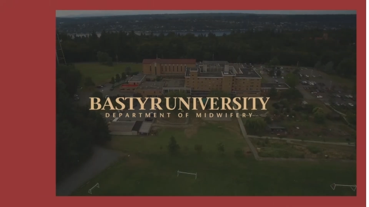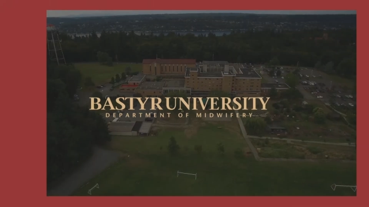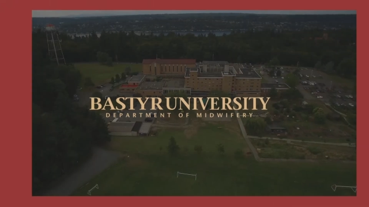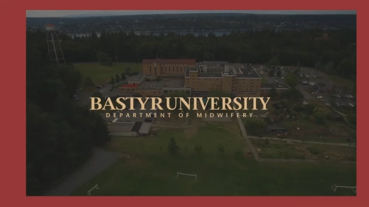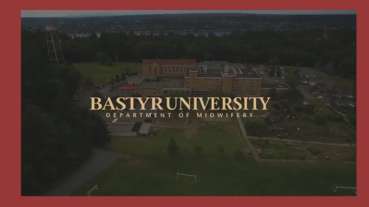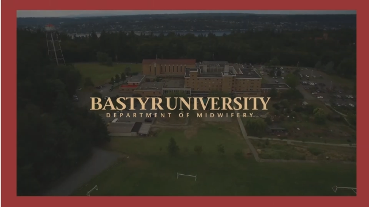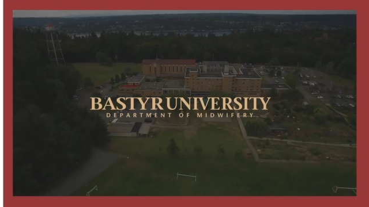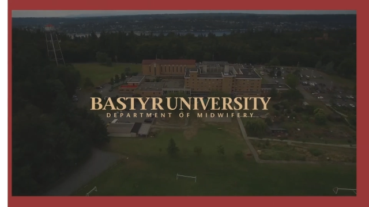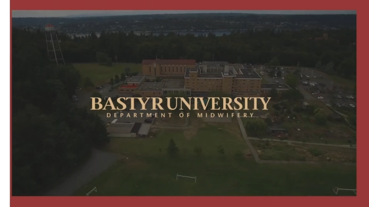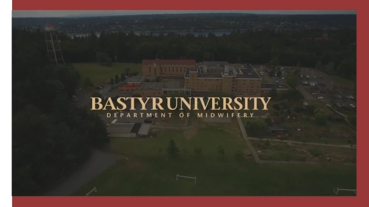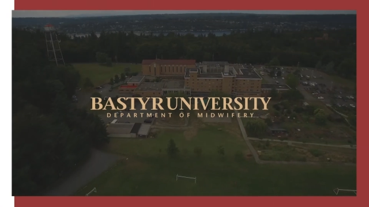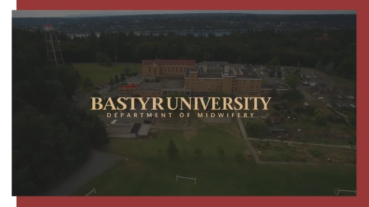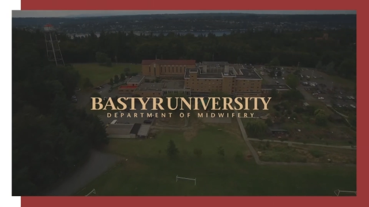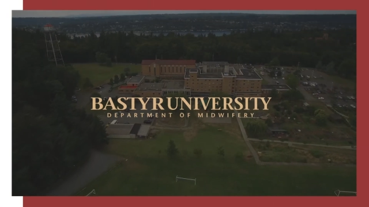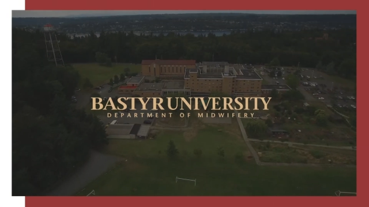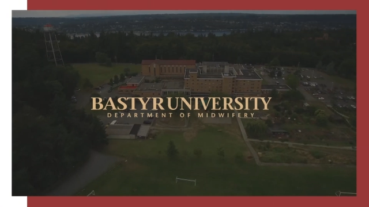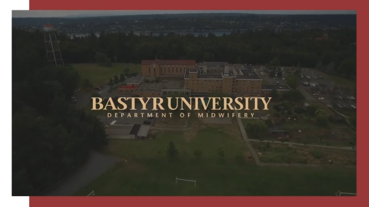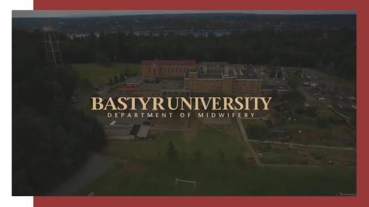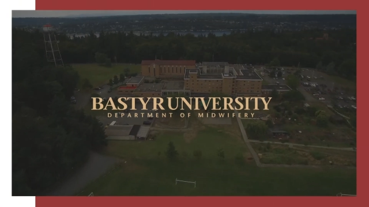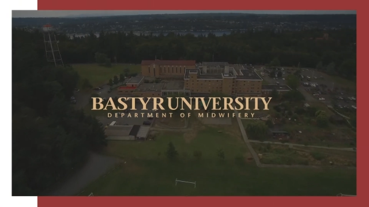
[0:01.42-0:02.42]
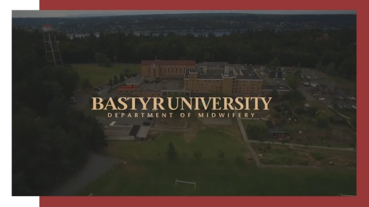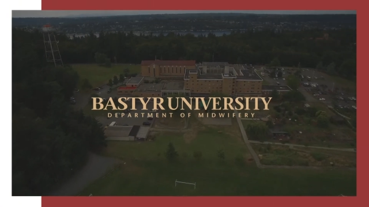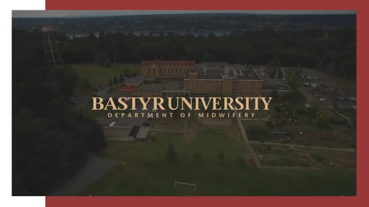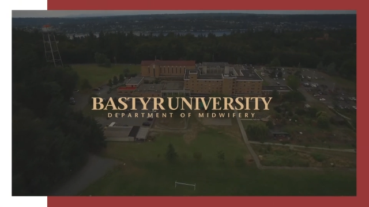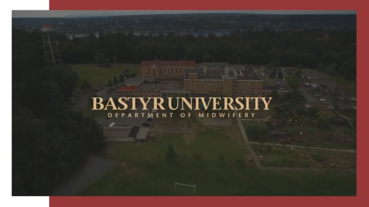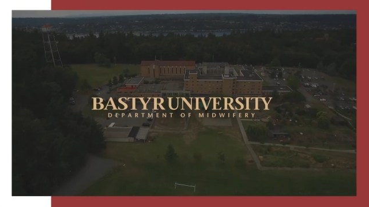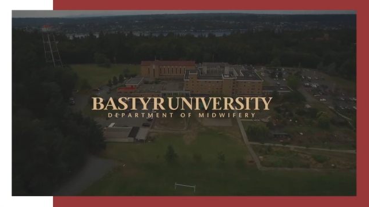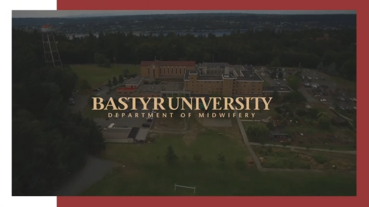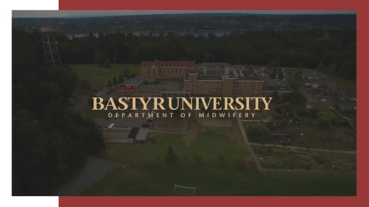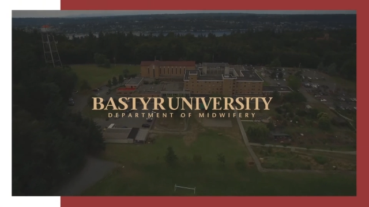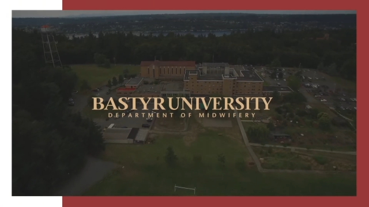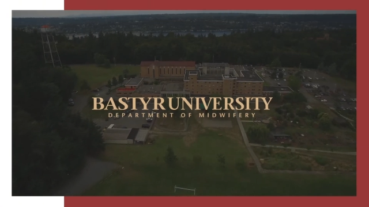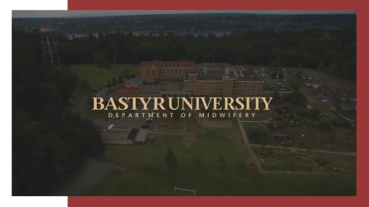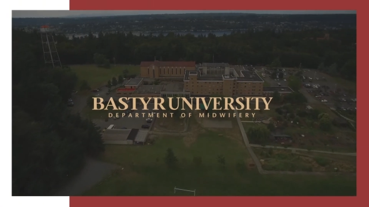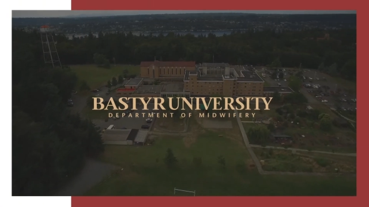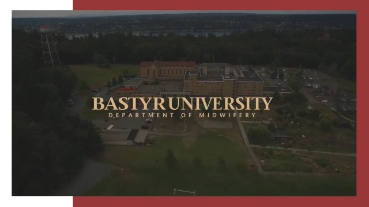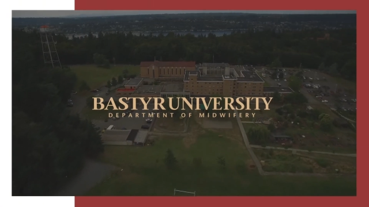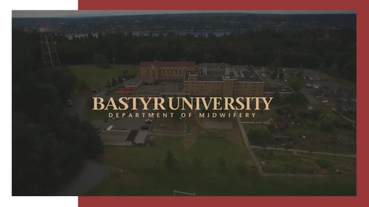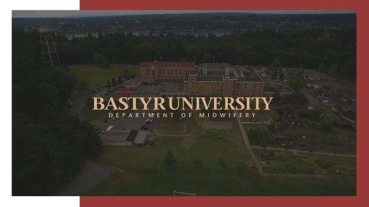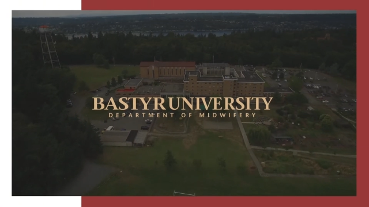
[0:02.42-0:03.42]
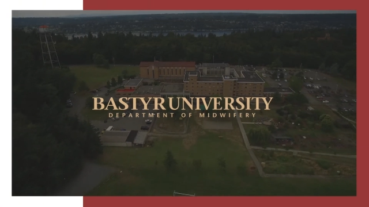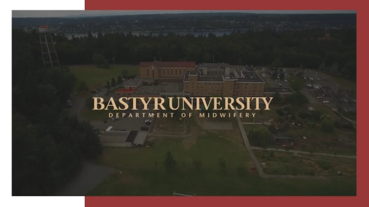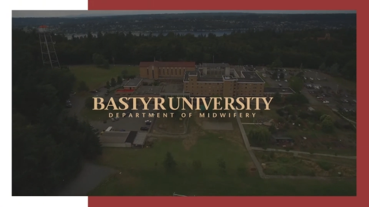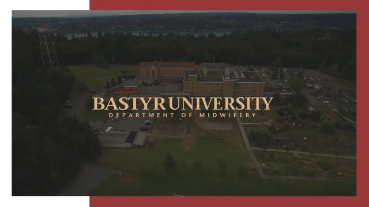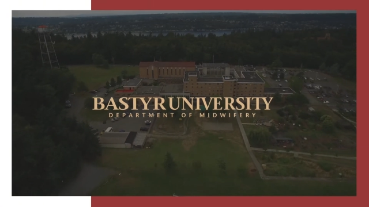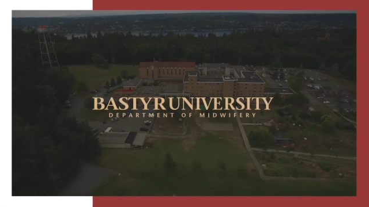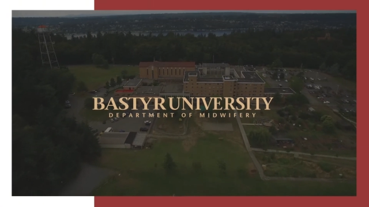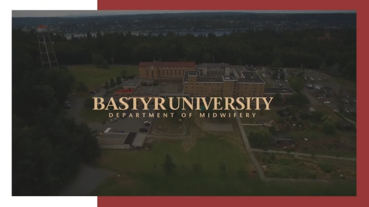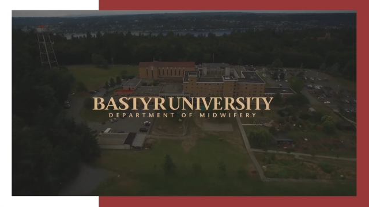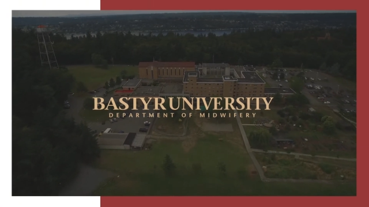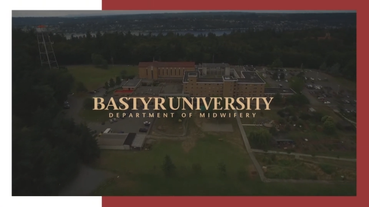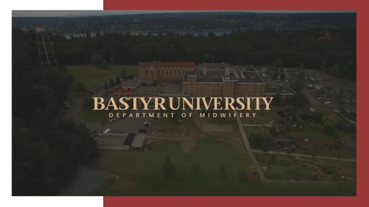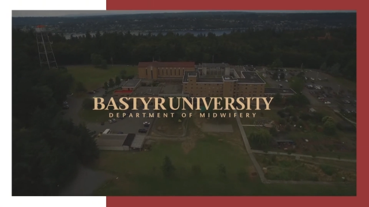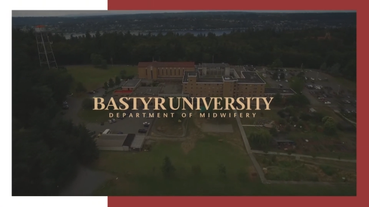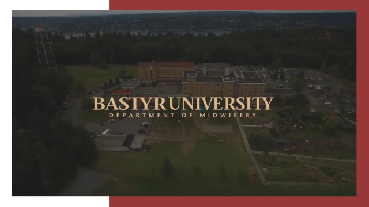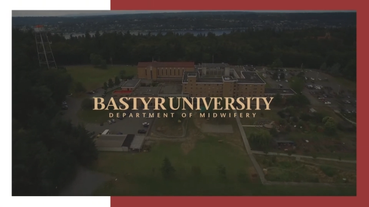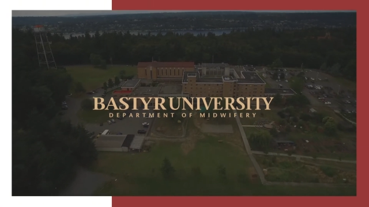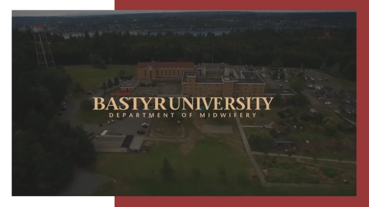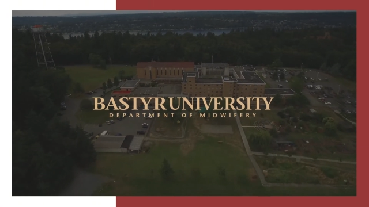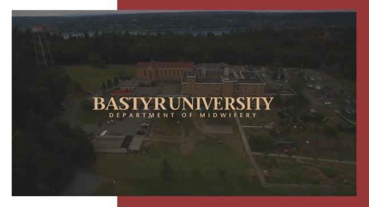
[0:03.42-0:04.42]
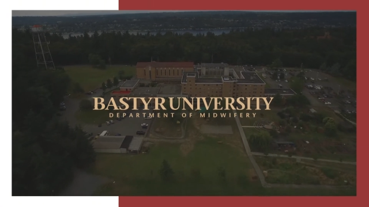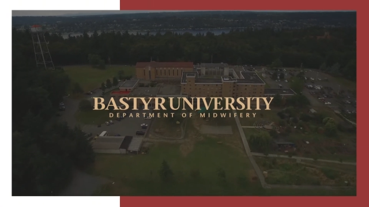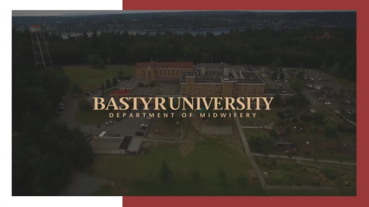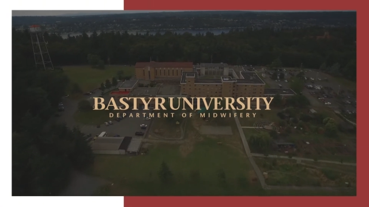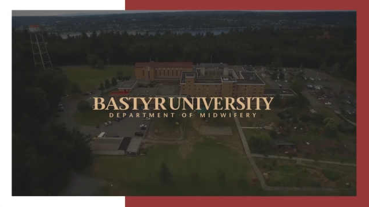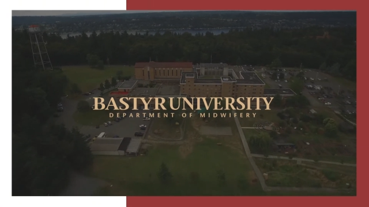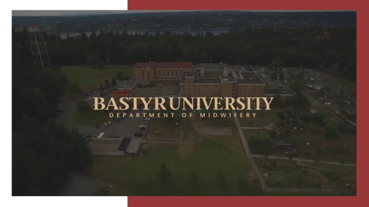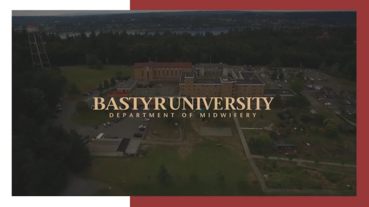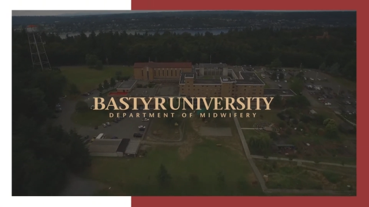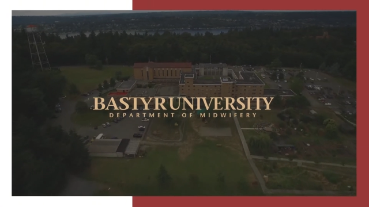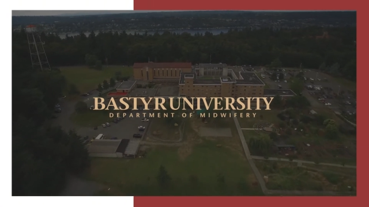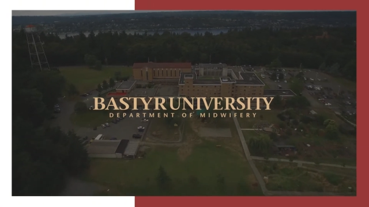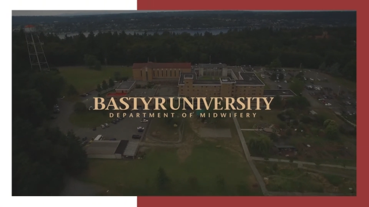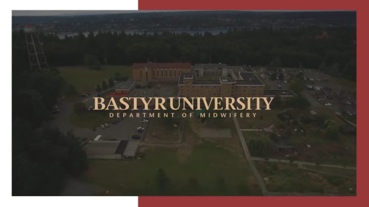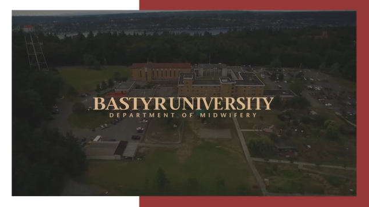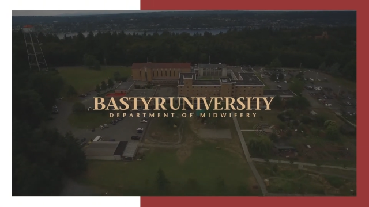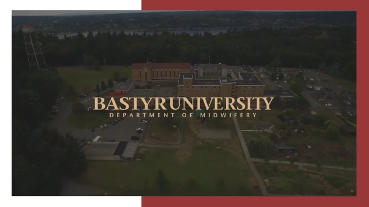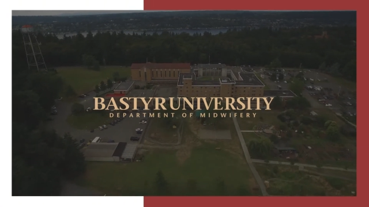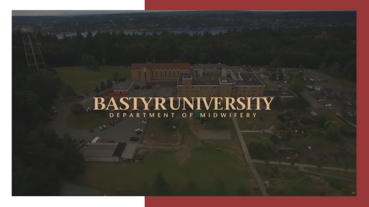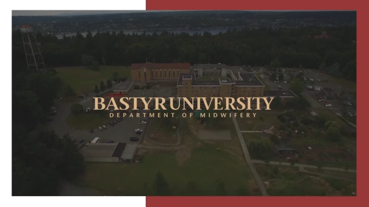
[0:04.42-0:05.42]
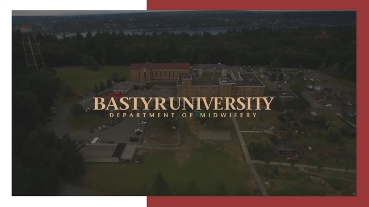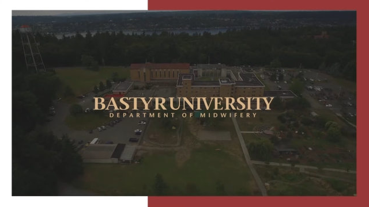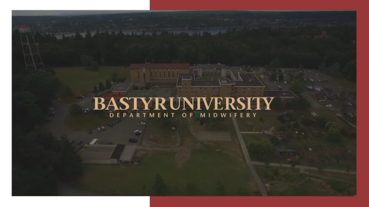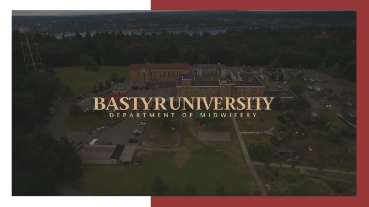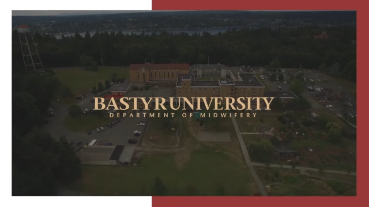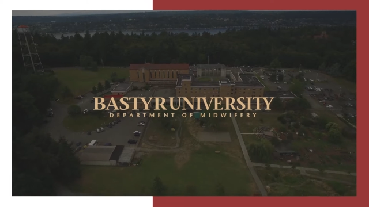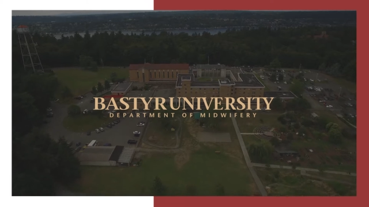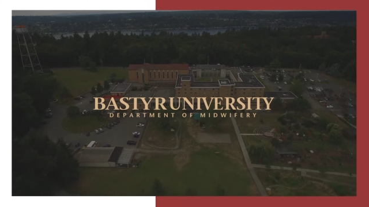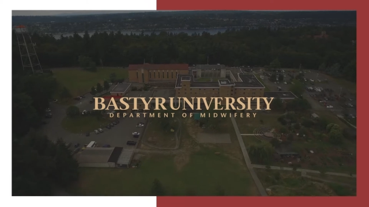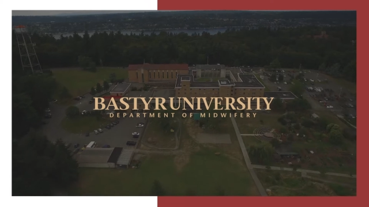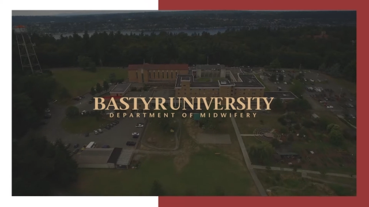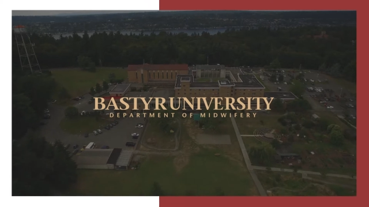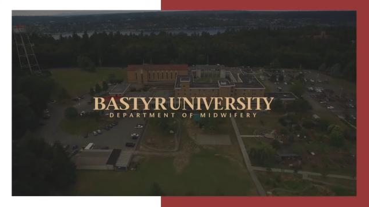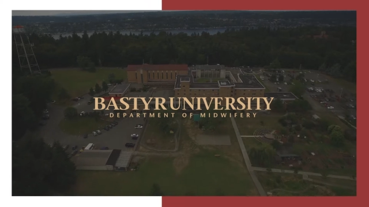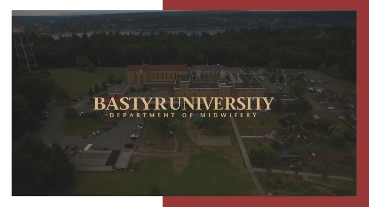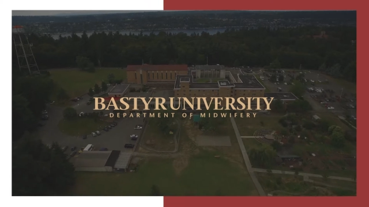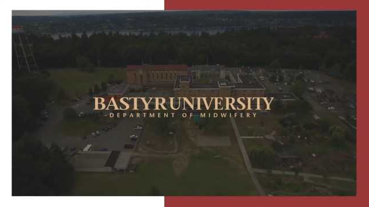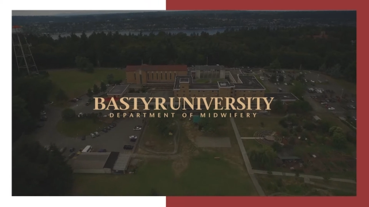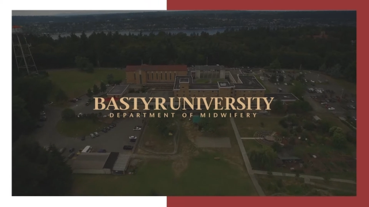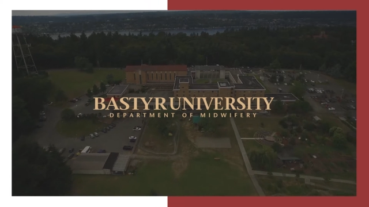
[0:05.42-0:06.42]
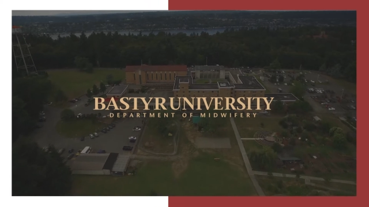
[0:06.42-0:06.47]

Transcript: (no speaker visible)